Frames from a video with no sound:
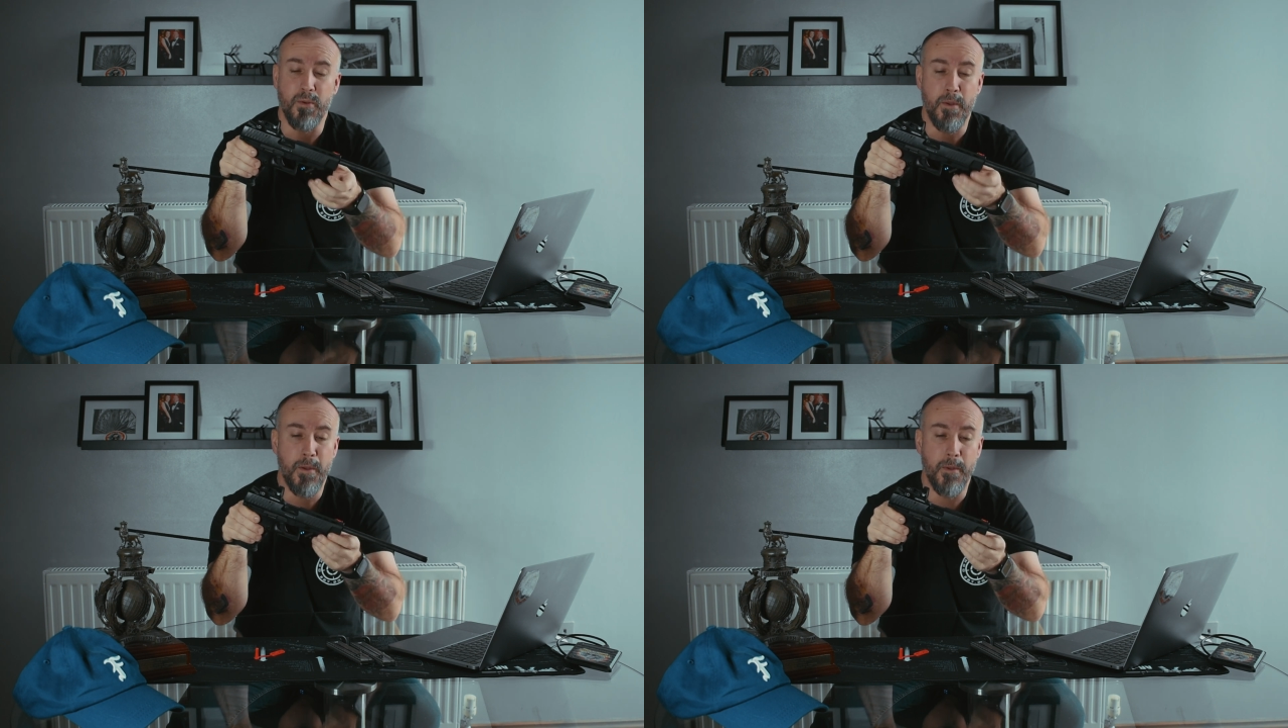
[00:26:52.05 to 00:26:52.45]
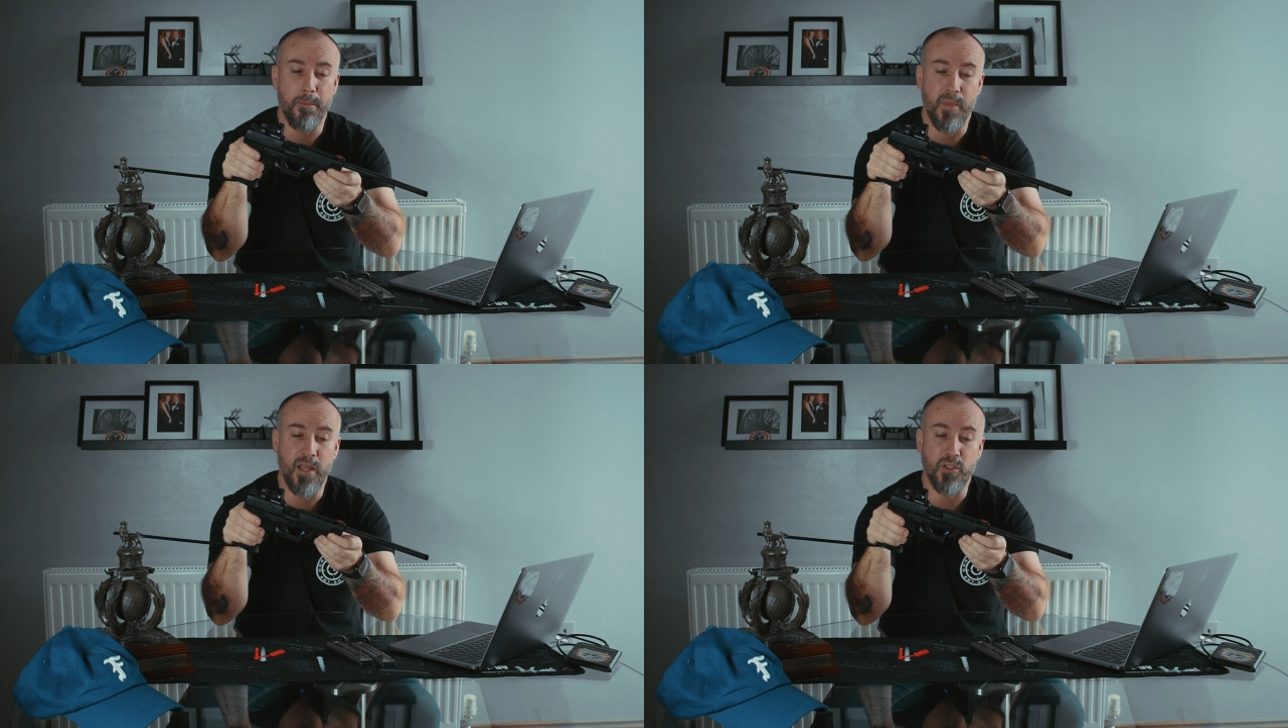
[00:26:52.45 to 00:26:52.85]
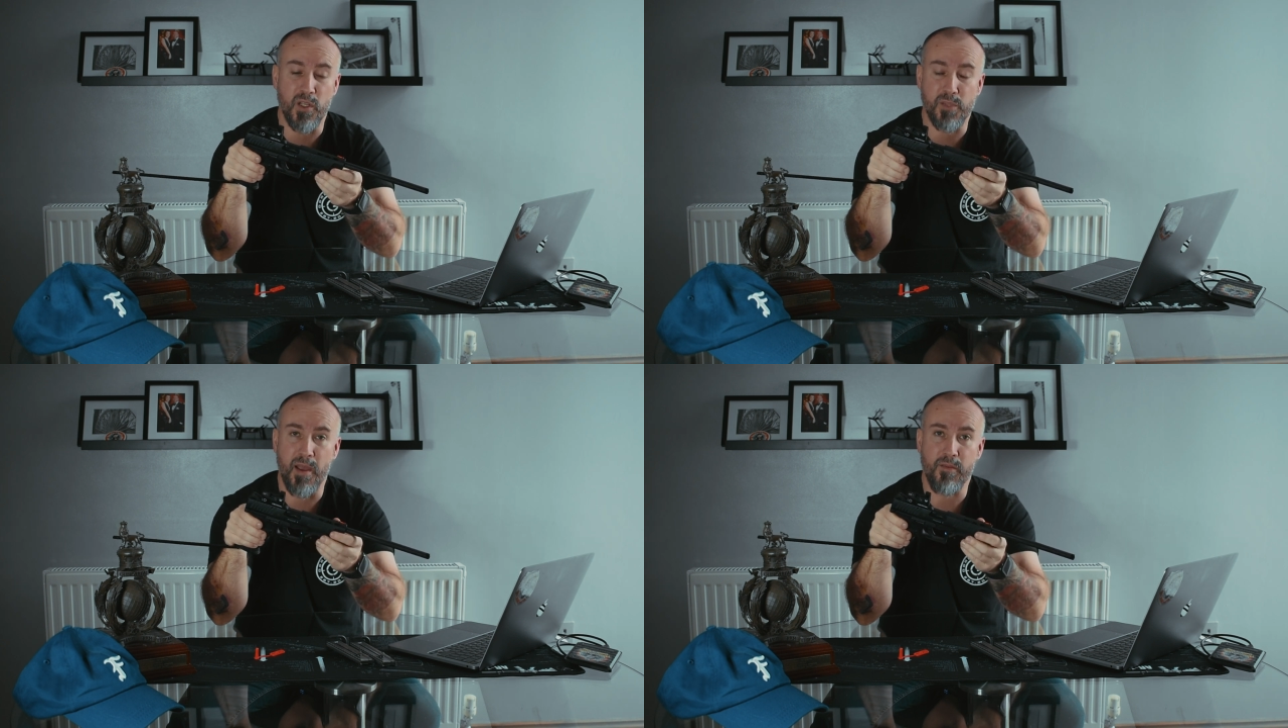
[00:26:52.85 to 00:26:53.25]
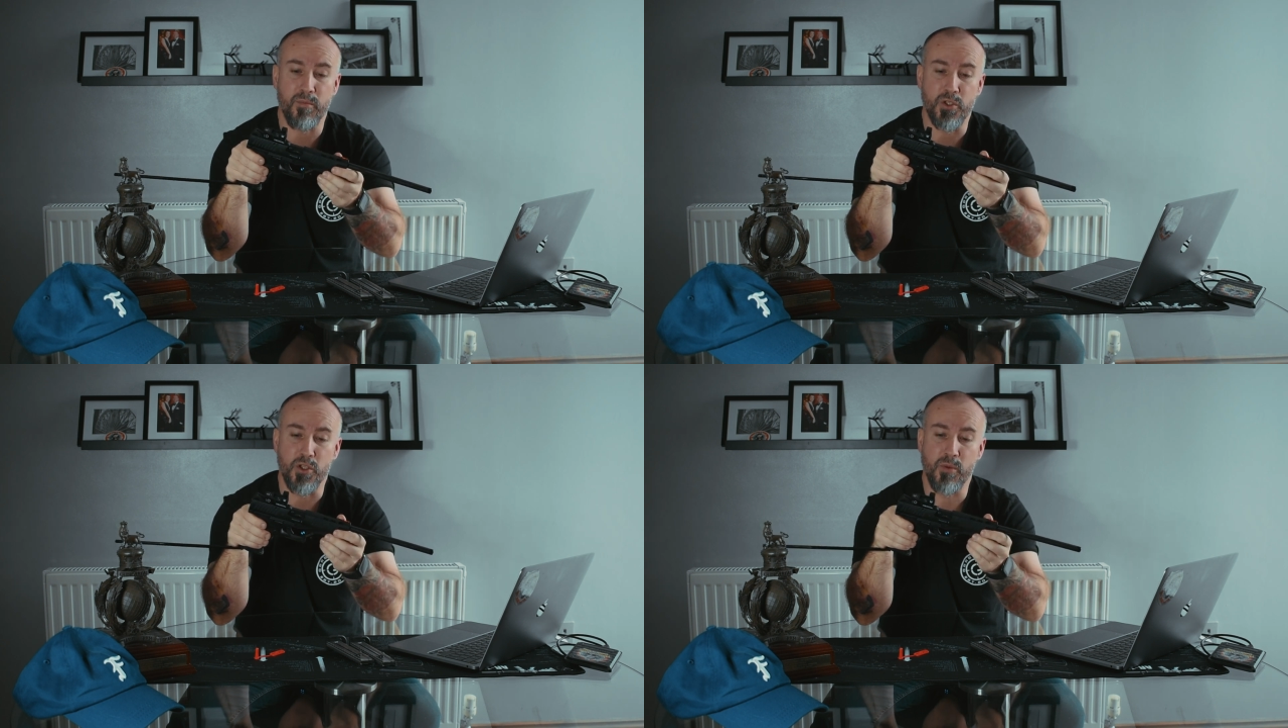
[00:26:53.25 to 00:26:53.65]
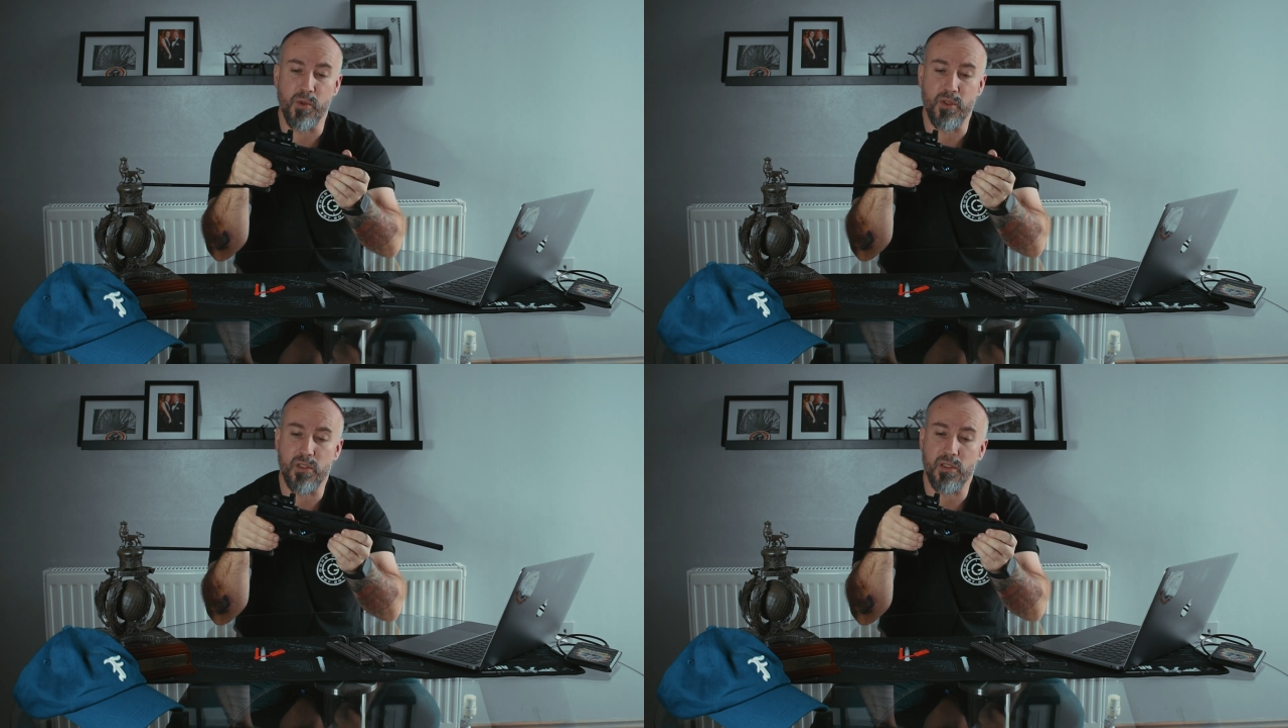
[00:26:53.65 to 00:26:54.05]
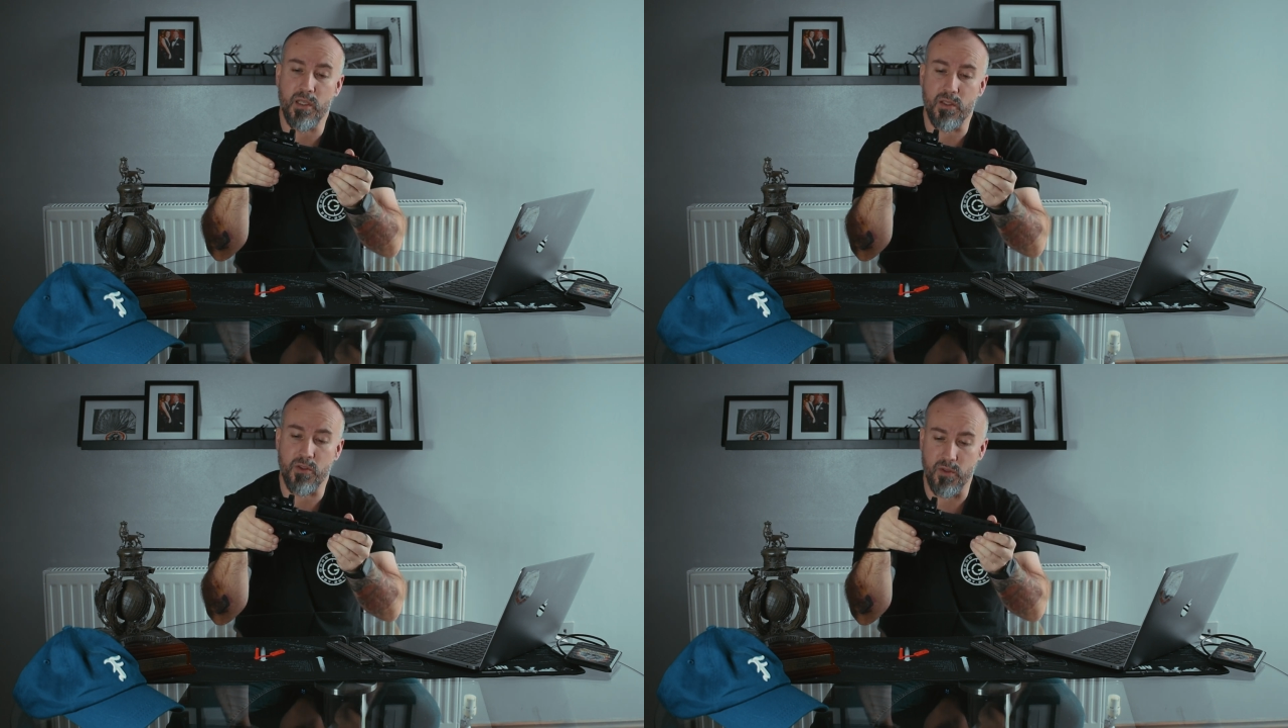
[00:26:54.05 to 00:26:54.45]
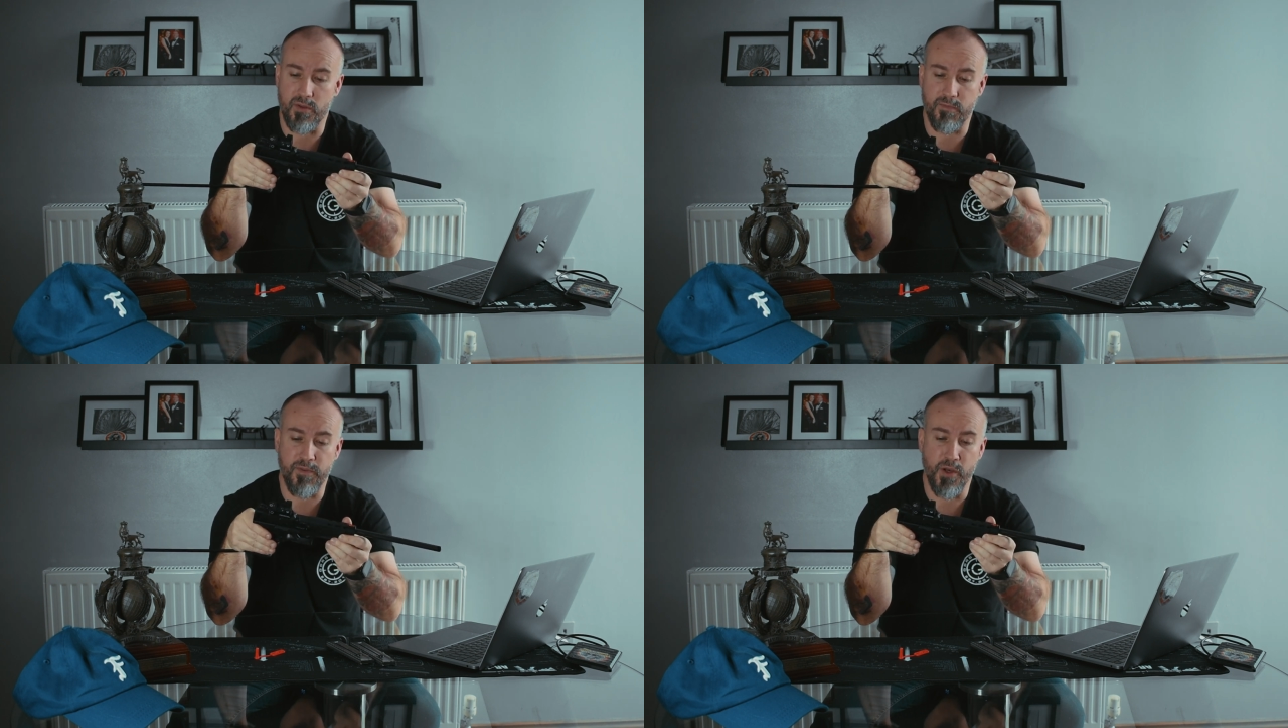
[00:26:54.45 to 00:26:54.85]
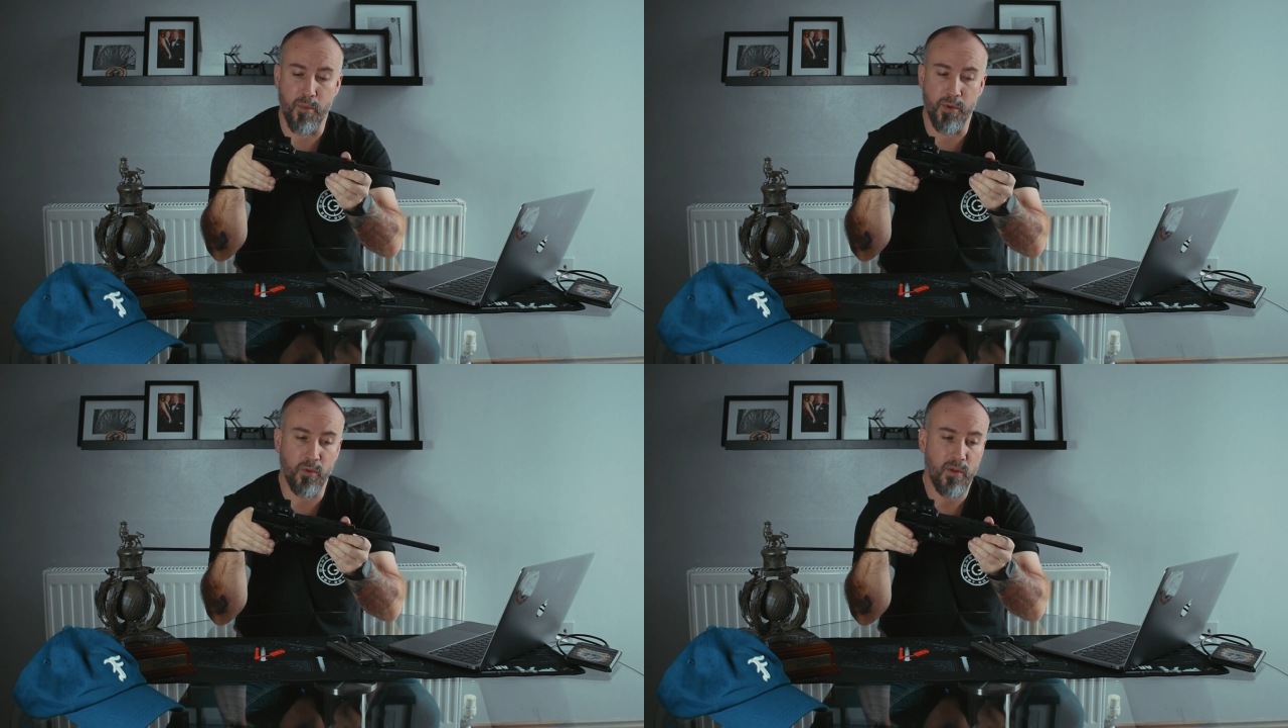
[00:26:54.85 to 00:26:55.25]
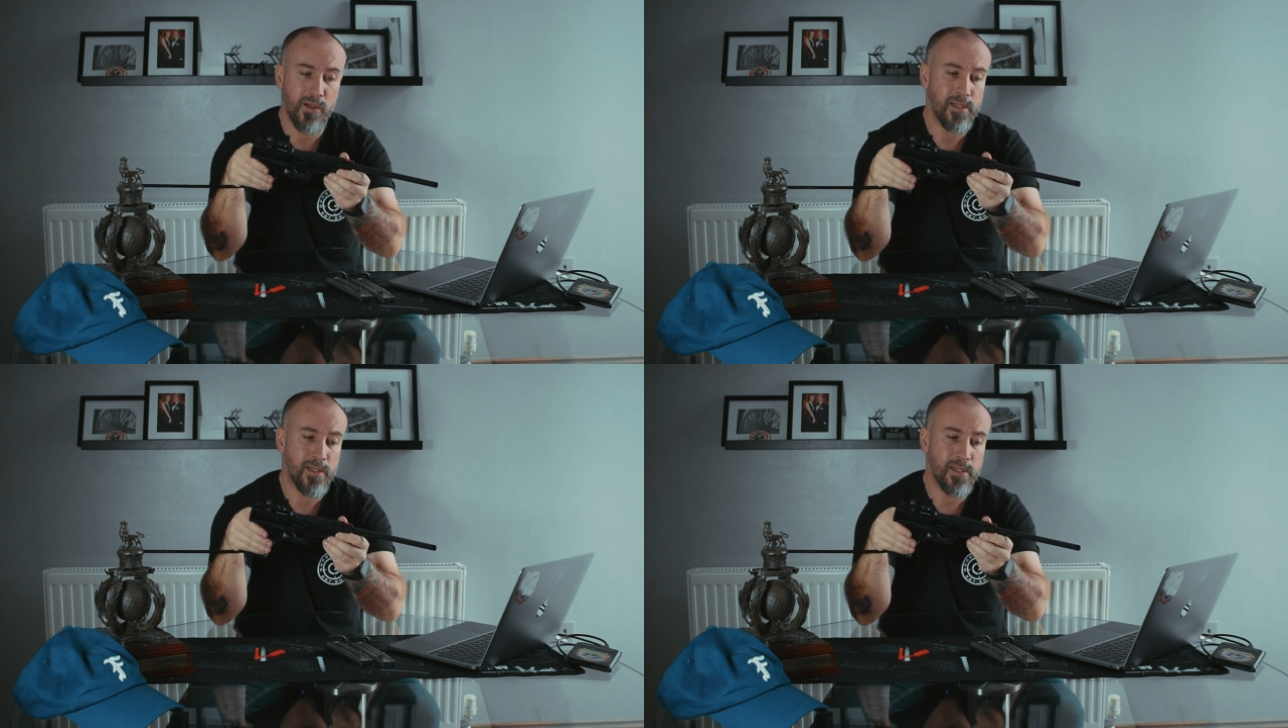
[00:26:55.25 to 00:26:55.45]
As you'd expect from the Germans, it's just phenomenal.